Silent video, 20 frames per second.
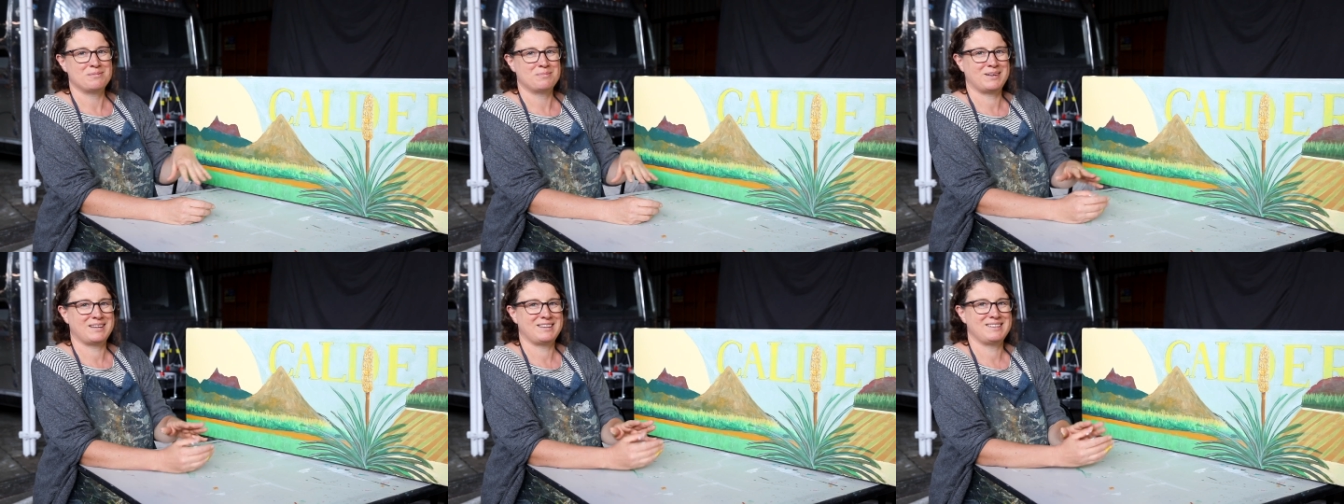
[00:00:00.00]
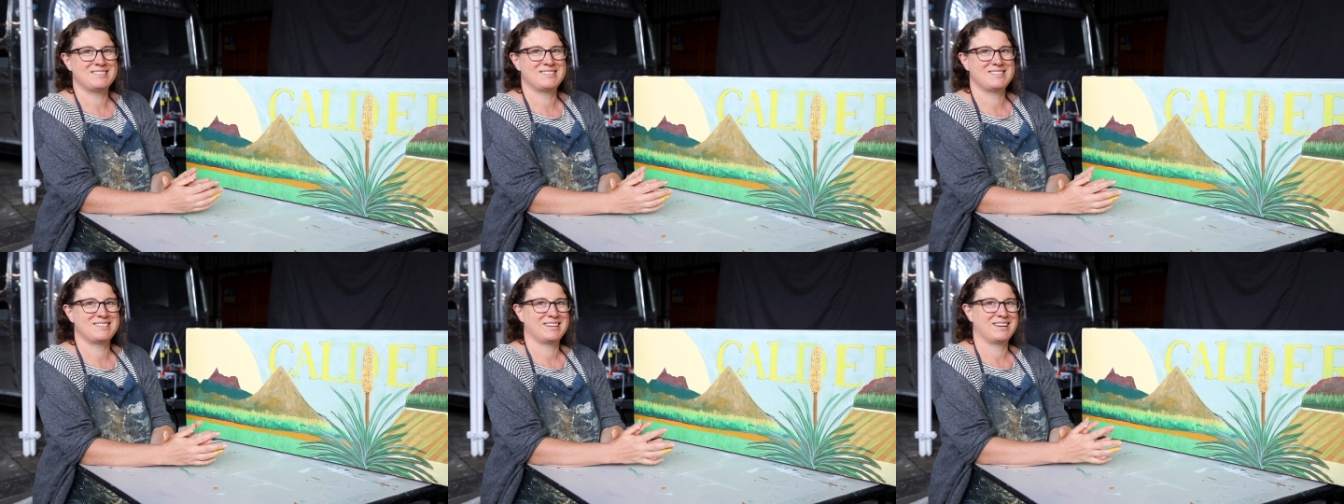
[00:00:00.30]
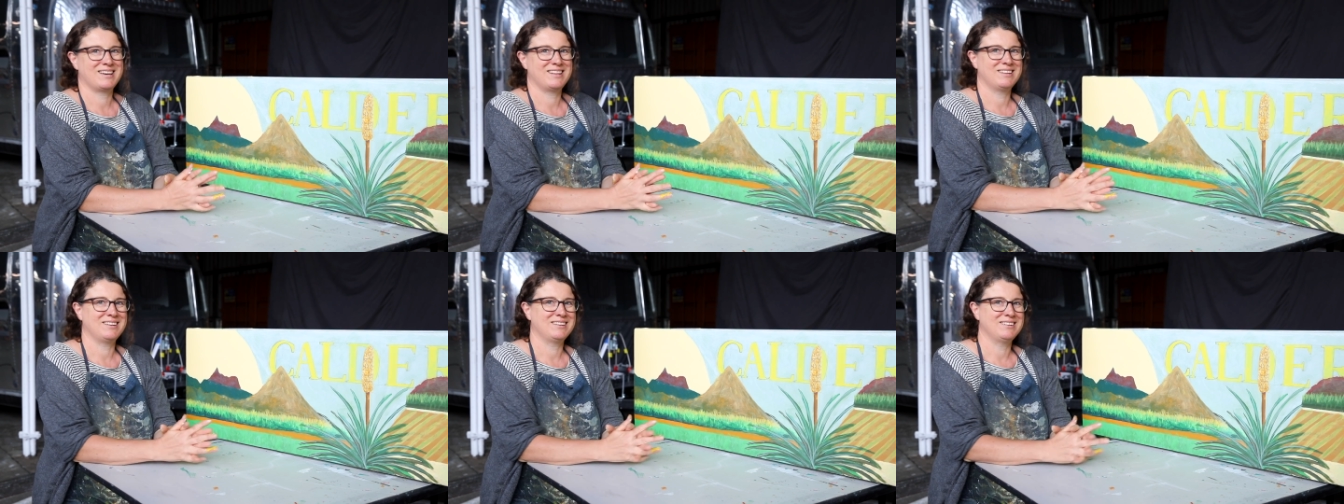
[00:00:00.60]
piece
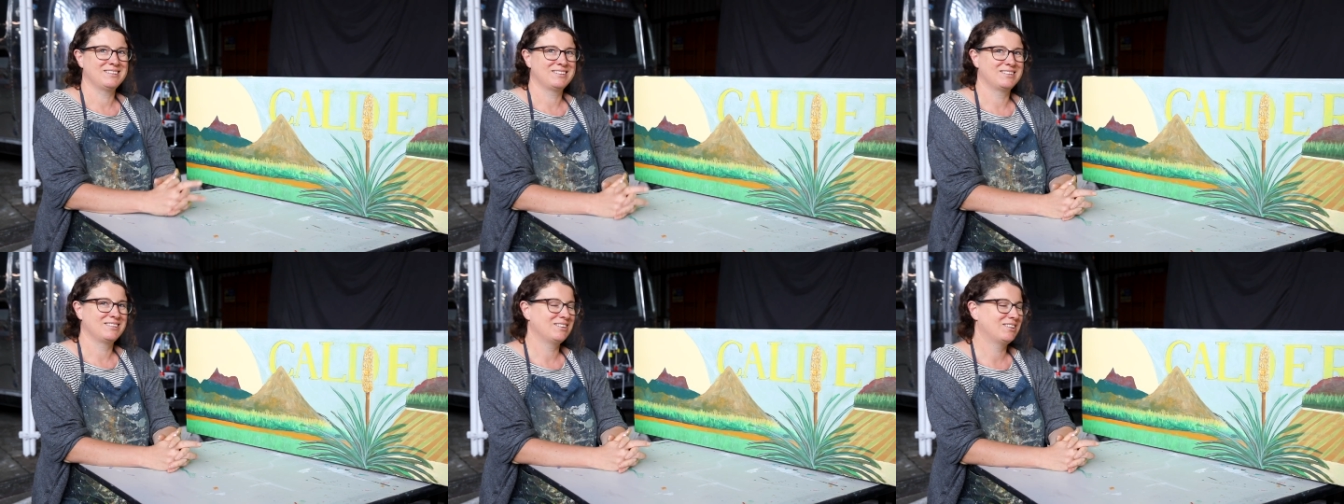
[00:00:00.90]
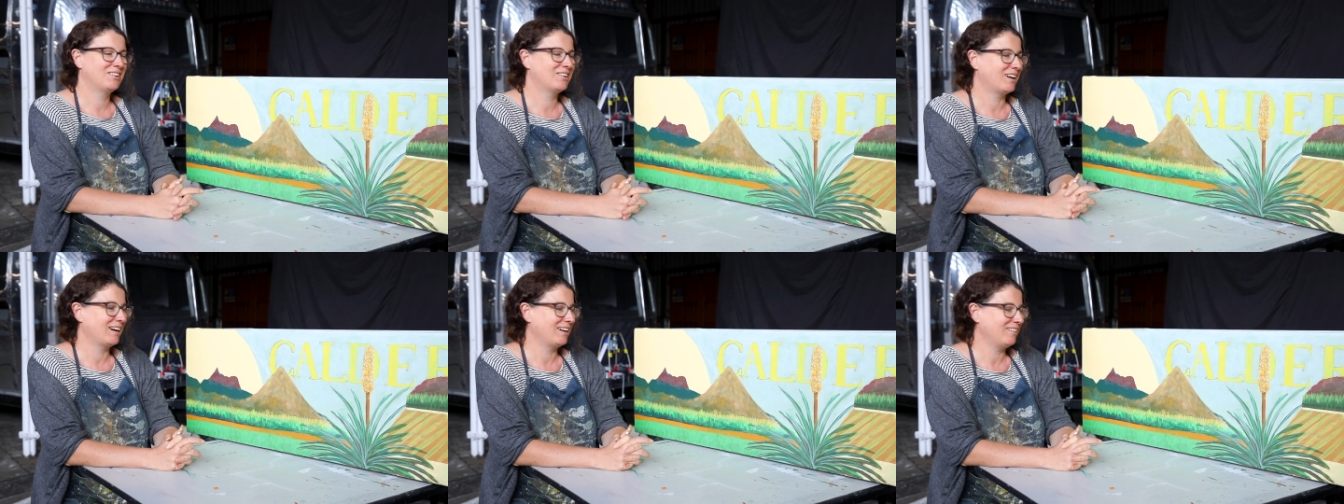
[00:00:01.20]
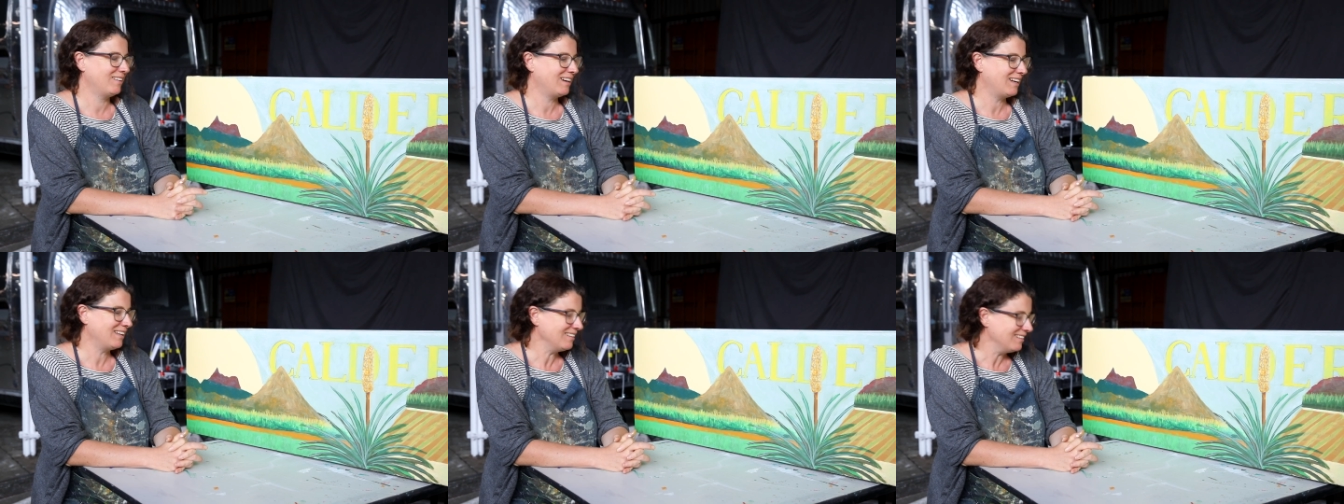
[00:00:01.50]
together quite
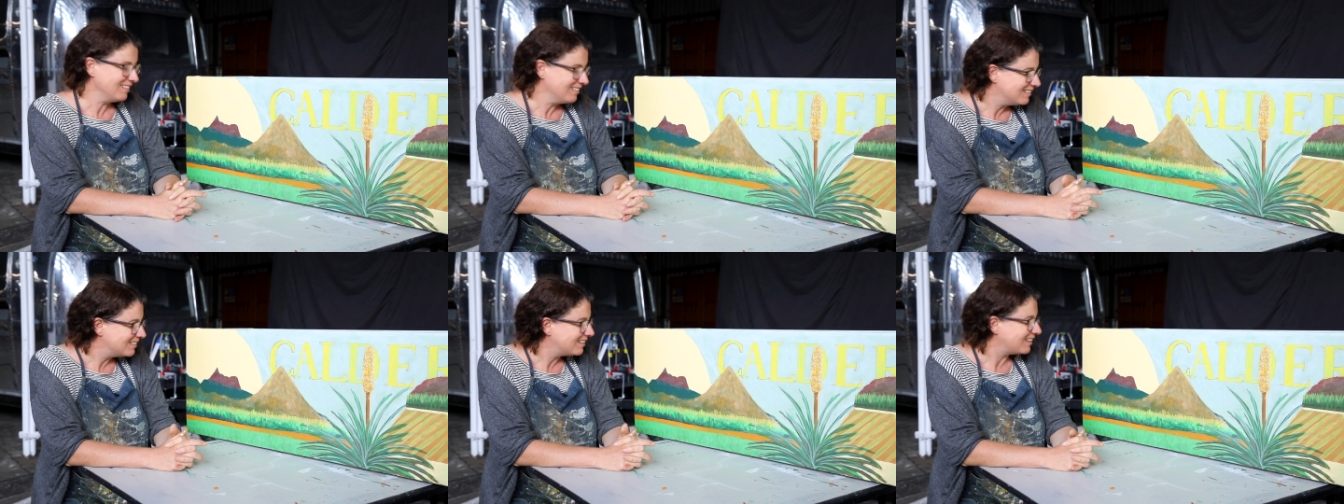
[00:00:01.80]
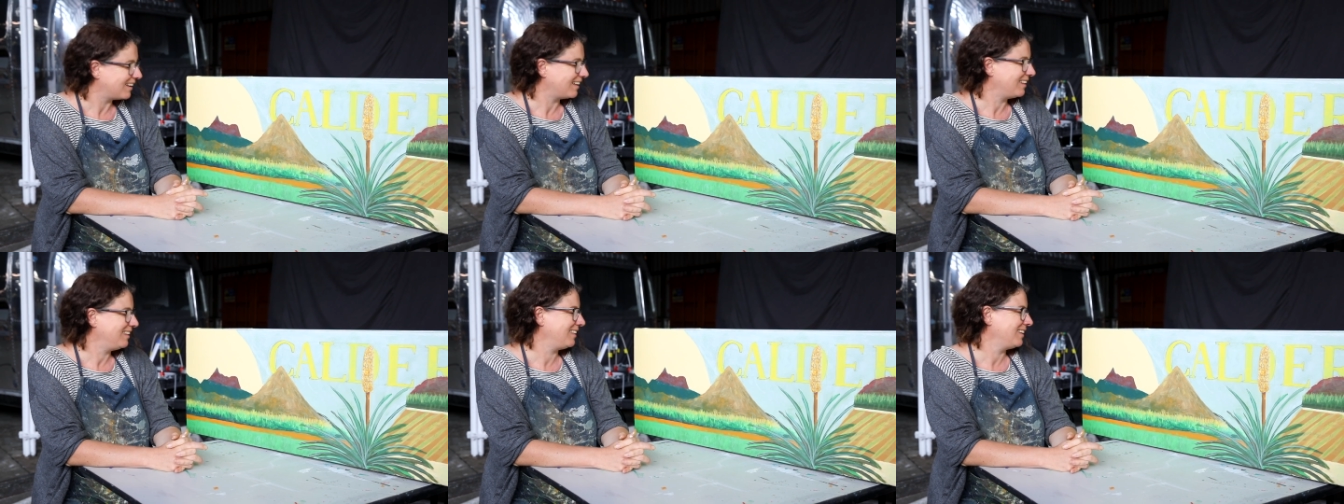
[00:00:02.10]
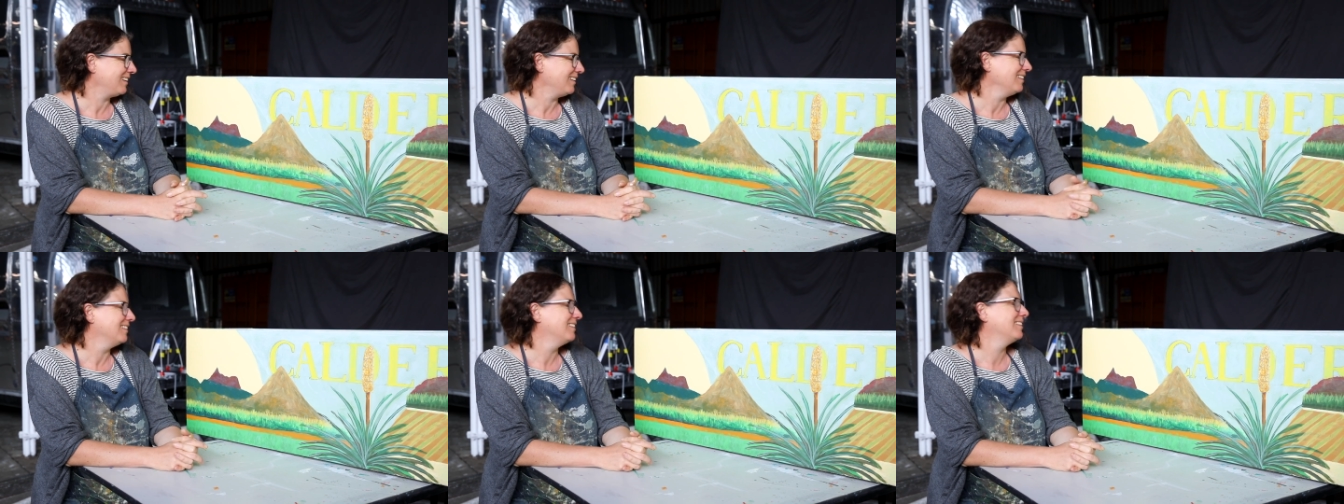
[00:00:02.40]
well, I
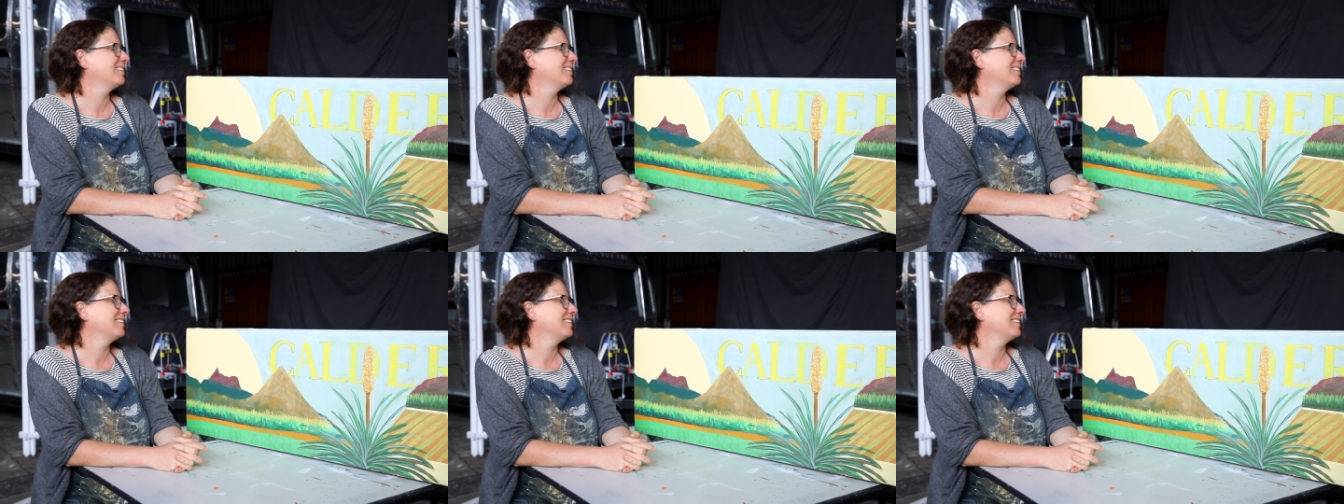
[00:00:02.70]
think.